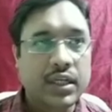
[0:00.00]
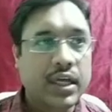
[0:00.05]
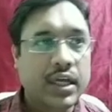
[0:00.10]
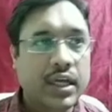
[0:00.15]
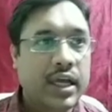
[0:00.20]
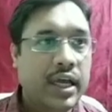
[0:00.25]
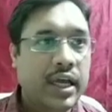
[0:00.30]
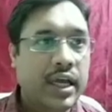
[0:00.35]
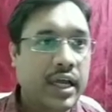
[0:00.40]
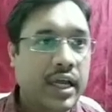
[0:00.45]

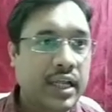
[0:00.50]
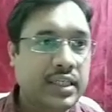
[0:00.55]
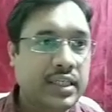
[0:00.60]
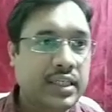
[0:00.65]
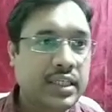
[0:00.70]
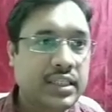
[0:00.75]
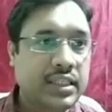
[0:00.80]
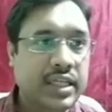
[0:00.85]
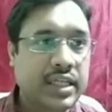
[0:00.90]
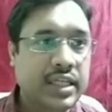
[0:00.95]

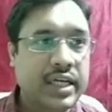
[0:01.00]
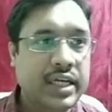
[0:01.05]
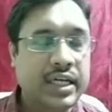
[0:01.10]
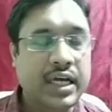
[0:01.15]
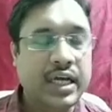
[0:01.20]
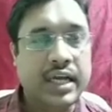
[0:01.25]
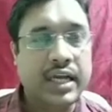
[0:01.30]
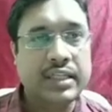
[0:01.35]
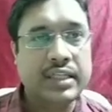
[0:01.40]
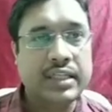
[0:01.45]
LHS side and
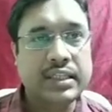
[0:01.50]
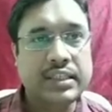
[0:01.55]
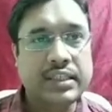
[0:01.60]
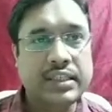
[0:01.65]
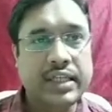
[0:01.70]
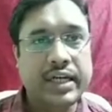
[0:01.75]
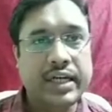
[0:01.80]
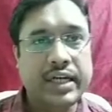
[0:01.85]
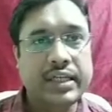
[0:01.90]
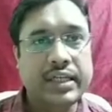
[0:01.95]
RHS
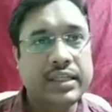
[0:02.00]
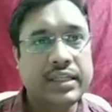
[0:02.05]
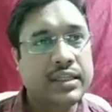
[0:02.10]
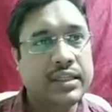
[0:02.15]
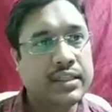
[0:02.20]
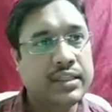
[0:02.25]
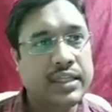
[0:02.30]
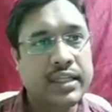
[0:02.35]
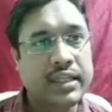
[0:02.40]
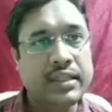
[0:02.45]
side,
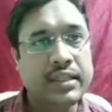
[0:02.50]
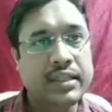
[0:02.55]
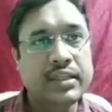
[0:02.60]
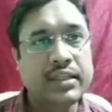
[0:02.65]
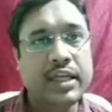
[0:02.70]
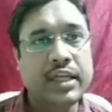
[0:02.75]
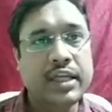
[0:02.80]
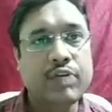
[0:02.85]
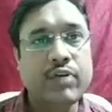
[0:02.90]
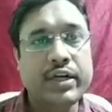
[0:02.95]
then the
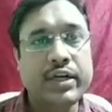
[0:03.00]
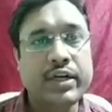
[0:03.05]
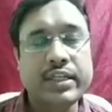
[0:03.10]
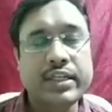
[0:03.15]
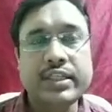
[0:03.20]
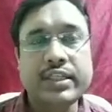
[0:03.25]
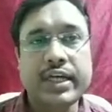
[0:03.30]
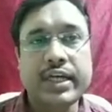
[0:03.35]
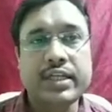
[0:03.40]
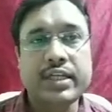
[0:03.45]
equality
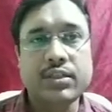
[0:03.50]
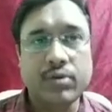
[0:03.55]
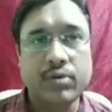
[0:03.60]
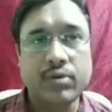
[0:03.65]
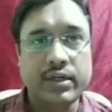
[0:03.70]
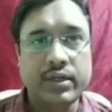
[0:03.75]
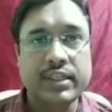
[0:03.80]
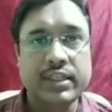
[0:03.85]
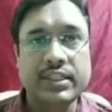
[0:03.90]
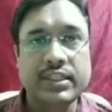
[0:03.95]
sign is not
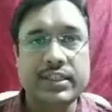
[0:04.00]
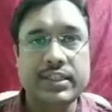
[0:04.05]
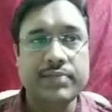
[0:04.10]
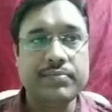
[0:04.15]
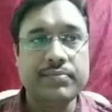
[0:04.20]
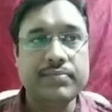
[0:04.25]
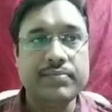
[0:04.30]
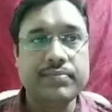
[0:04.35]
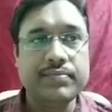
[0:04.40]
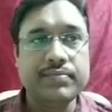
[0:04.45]
disturbed.
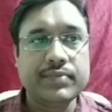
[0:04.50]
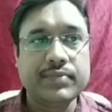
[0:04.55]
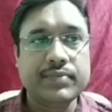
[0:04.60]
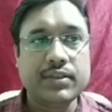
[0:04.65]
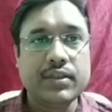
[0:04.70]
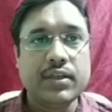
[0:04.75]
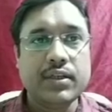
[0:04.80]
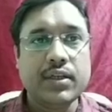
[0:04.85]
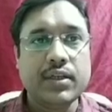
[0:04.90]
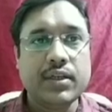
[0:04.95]

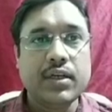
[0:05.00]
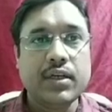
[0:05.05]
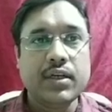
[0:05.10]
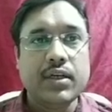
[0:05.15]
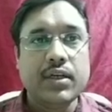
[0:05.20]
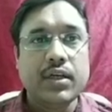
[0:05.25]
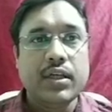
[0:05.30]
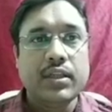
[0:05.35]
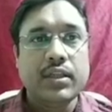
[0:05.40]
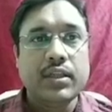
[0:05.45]

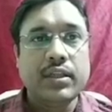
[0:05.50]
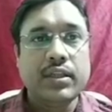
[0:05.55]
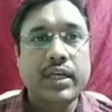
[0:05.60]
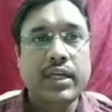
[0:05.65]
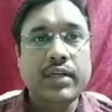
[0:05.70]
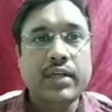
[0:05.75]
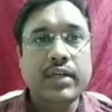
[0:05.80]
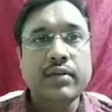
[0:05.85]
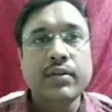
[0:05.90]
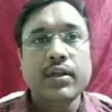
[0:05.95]

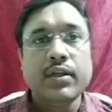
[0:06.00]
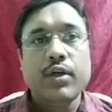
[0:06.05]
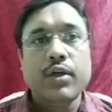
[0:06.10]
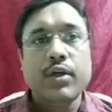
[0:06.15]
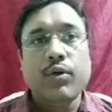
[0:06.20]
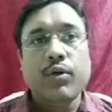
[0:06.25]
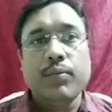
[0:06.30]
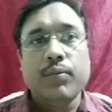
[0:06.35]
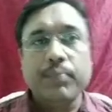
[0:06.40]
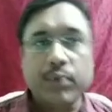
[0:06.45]
Then
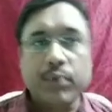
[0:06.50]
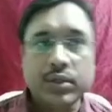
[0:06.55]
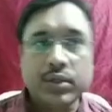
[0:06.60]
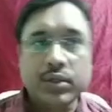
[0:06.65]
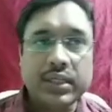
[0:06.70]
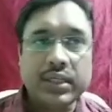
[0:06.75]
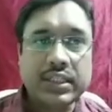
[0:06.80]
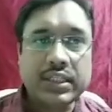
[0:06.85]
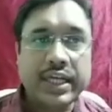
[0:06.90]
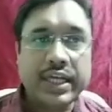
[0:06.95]
both
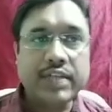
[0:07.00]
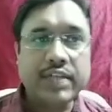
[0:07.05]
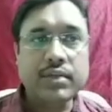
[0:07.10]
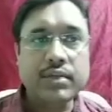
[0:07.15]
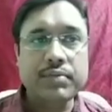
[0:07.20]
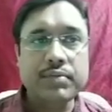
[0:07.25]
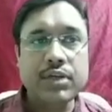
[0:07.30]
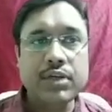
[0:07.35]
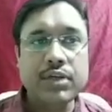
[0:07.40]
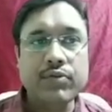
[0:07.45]
the sides of
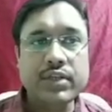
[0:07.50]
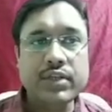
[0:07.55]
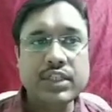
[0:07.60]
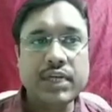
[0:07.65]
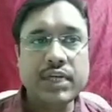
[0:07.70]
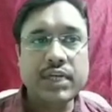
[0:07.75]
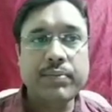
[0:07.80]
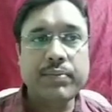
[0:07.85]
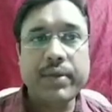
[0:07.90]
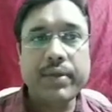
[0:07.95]
the
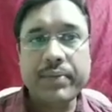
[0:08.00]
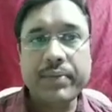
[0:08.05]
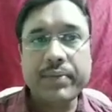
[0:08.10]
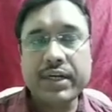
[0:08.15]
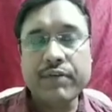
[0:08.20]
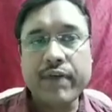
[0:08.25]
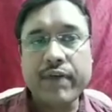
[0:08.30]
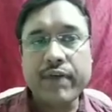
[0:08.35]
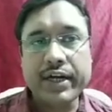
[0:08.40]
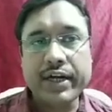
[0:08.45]
equation may be
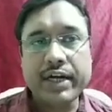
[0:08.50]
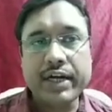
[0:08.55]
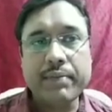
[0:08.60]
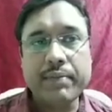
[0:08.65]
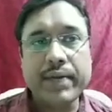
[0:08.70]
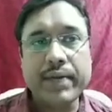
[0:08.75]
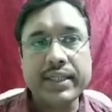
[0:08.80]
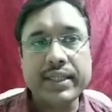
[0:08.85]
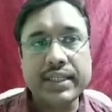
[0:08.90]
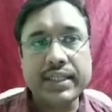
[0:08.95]
divided
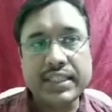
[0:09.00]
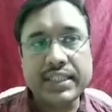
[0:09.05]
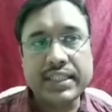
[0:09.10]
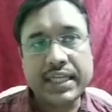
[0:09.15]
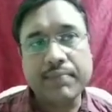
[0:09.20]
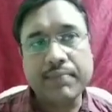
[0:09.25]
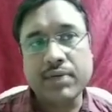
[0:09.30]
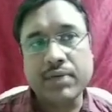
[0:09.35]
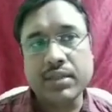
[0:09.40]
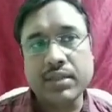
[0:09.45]
by the
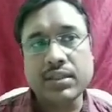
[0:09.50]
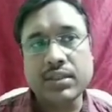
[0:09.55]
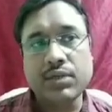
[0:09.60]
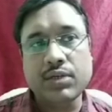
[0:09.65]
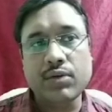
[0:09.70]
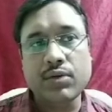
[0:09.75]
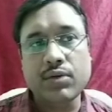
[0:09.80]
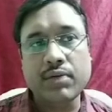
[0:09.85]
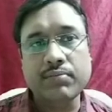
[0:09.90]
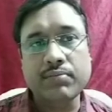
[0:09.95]
same non-zero
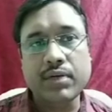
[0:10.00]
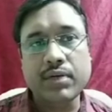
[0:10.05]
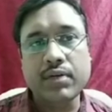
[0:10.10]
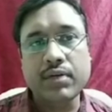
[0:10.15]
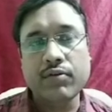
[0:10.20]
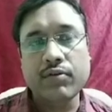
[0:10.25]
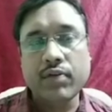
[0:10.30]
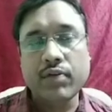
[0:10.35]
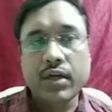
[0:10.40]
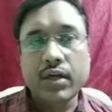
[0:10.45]
number,
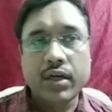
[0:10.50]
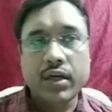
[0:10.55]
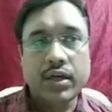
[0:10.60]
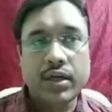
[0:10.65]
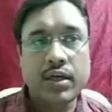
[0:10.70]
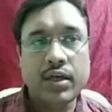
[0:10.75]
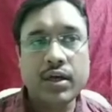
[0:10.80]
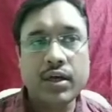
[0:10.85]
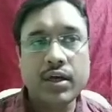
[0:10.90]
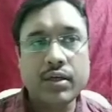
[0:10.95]

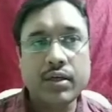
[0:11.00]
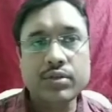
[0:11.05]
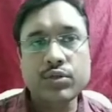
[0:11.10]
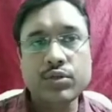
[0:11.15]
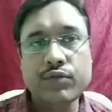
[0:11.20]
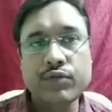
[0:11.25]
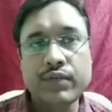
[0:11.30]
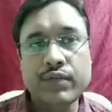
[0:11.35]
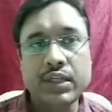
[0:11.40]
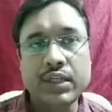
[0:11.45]
here also
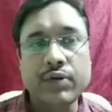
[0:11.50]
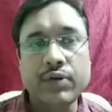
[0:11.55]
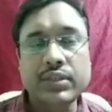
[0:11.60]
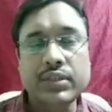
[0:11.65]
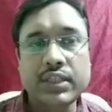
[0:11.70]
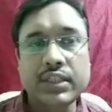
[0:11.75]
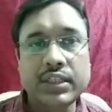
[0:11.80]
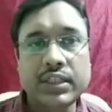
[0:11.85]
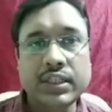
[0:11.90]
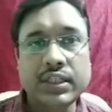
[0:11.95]
without
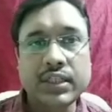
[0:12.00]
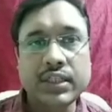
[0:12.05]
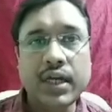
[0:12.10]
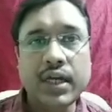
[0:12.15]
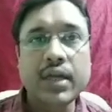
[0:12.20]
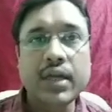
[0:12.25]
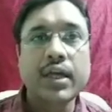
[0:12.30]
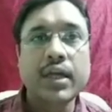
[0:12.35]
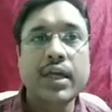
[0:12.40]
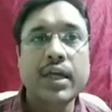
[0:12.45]
changing the
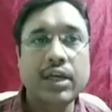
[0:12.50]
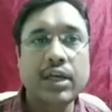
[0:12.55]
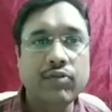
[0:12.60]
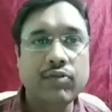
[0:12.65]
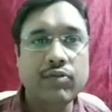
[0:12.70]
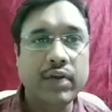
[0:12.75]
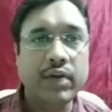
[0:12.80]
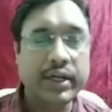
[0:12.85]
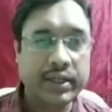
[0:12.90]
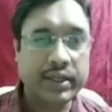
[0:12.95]

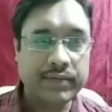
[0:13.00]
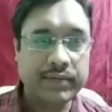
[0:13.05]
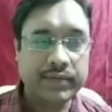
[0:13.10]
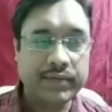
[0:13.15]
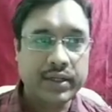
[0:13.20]
equality.